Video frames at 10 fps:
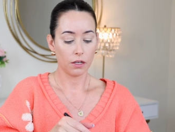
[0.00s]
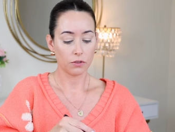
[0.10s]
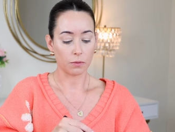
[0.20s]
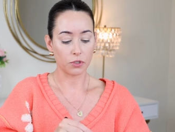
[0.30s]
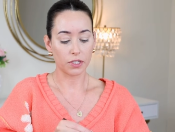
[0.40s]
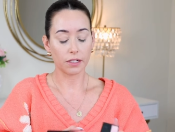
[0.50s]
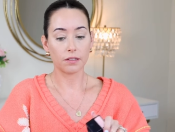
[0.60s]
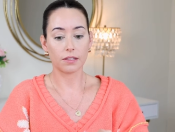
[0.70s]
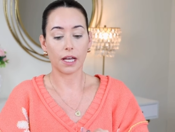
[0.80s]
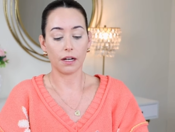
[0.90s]
So I'm just gonna
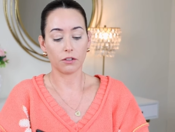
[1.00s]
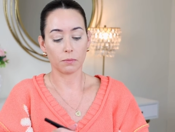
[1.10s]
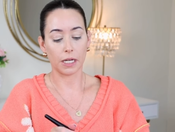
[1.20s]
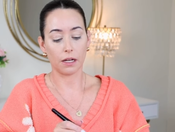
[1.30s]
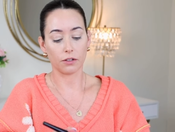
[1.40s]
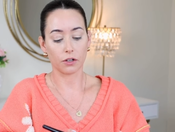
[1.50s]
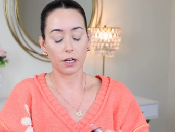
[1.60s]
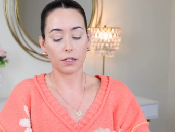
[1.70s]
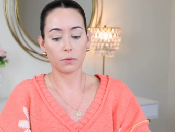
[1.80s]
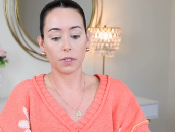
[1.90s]
set under my under
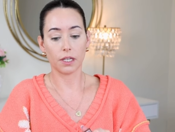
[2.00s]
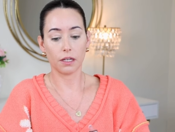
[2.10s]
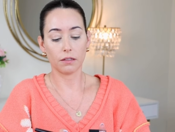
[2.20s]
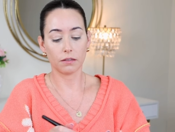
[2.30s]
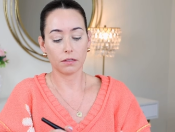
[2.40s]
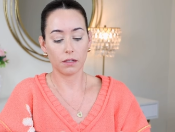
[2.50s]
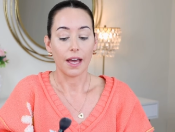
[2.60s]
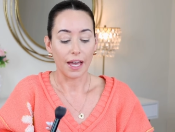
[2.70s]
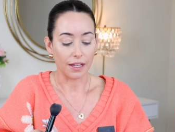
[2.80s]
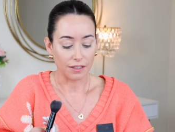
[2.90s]
eyes with this.
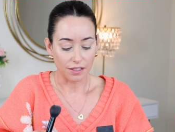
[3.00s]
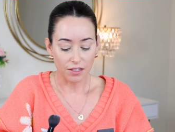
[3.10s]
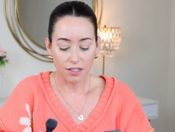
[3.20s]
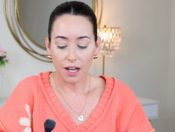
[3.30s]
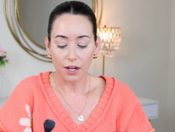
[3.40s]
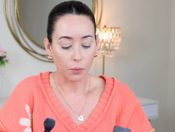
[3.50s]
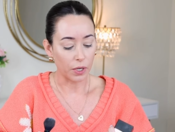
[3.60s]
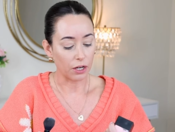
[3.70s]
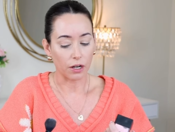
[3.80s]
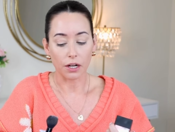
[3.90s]
And this is kind of
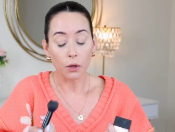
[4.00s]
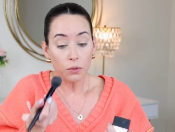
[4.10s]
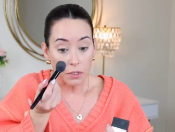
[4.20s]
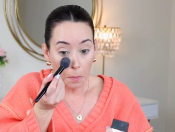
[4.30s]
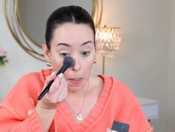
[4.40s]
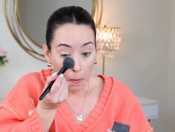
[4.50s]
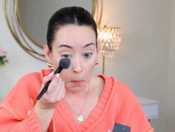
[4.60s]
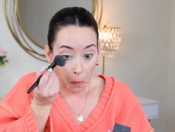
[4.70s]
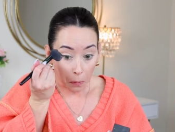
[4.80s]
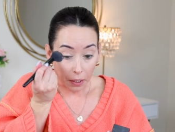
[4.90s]
weird. I know some
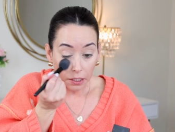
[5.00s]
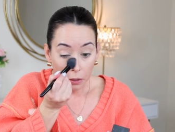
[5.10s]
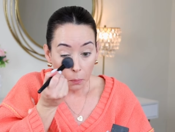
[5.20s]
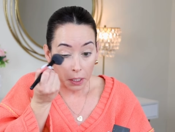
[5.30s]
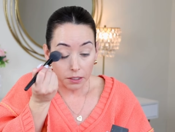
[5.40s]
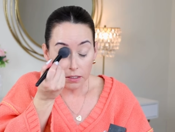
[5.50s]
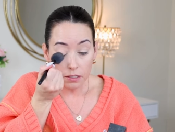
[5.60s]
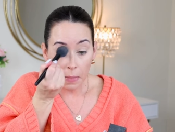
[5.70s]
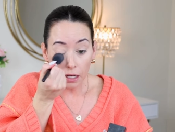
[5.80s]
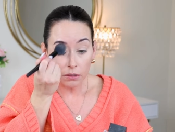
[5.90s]
people like the way this
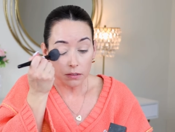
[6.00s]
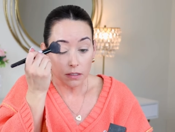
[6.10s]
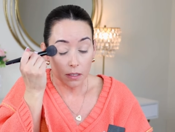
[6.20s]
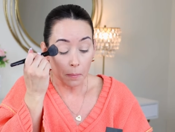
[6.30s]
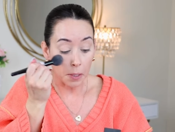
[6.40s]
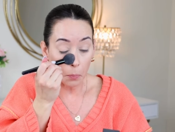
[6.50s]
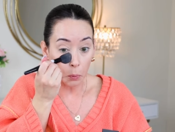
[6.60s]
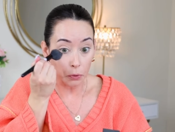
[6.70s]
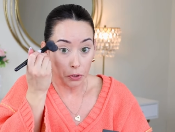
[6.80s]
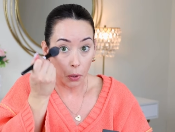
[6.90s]
smells and some people
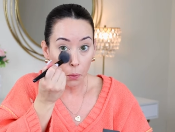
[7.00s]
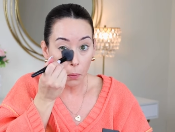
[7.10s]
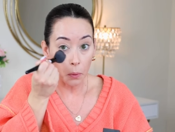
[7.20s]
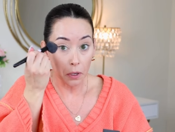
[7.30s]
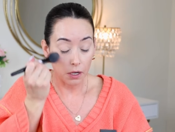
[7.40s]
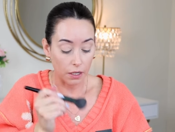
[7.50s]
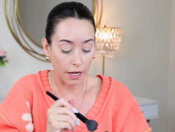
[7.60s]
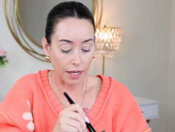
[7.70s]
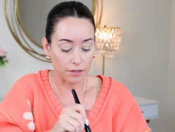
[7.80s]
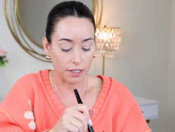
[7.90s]
don't. It
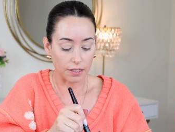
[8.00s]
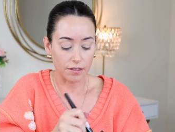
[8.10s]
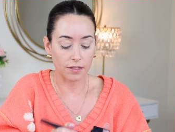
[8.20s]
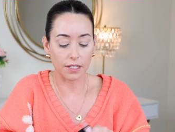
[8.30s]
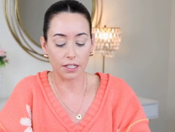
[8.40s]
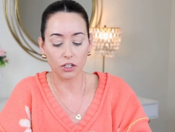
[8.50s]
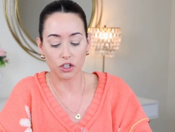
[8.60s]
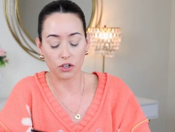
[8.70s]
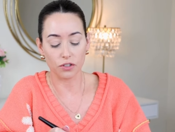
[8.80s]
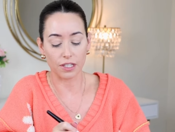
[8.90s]
has like this
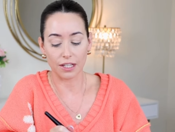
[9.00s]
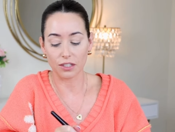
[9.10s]
signature scent